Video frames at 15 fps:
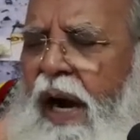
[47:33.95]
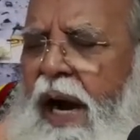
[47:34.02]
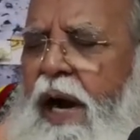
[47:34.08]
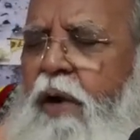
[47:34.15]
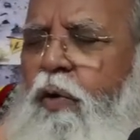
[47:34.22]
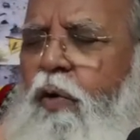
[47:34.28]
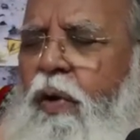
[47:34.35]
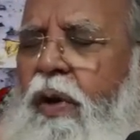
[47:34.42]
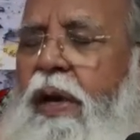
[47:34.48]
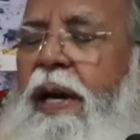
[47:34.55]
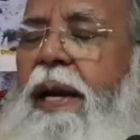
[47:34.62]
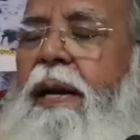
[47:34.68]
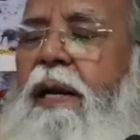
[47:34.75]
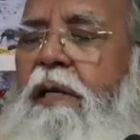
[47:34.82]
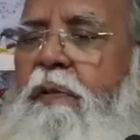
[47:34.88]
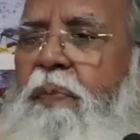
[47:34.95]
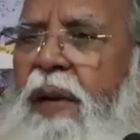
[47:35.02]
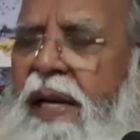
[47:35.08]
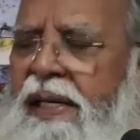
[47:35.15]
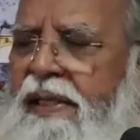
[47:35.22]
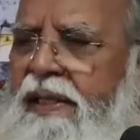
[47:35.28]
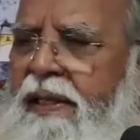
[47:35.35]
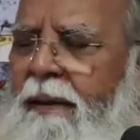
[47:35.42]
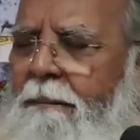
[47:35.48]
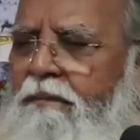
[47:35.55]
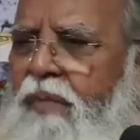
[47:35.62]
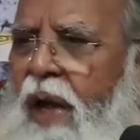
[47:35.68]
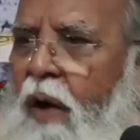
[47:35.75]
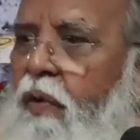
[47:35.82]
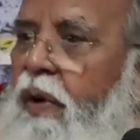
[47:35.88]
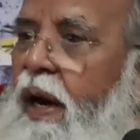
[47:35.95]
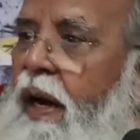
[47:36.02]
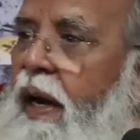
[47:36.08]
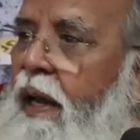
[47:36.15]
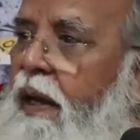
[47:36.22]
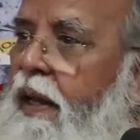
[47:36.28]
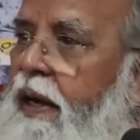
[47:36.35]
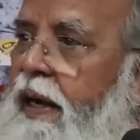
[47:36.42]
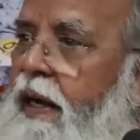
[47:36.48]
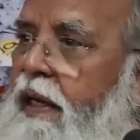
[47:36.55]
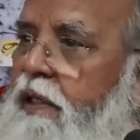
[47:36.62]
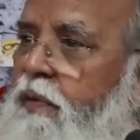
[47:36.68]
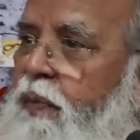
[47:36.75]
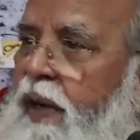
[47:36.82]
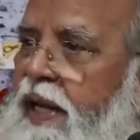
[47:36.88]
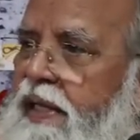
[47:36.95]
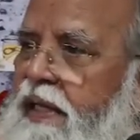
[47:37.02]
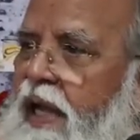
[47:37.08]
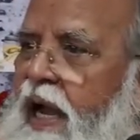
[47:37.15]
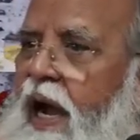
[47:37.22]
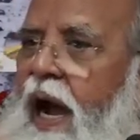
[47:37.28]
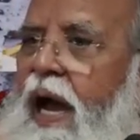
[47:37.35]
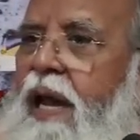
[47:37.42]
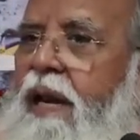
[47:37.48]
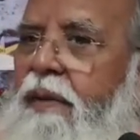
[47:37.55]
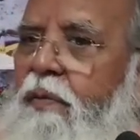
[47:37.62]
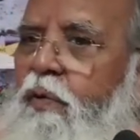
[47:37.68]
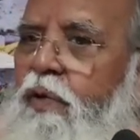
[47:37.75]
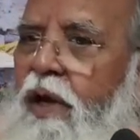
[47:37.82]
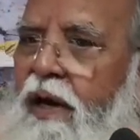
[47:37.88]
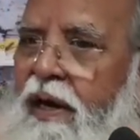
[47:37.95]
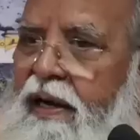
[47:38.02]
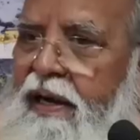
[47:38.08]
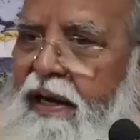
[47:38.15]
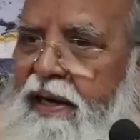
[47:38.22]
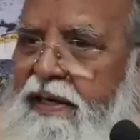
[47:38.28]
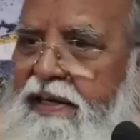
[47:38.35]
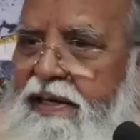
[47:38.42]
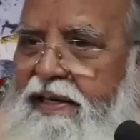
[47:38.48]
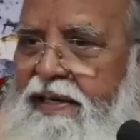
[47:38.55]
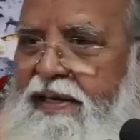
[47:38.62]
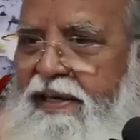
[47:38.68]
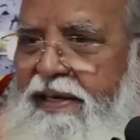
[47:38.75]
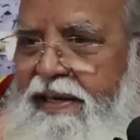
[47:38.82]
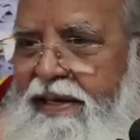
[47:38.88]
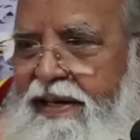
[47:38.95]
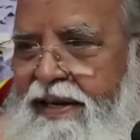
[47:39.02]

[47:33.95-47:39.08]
I have to create the space. How can I create the space? I remove the contents.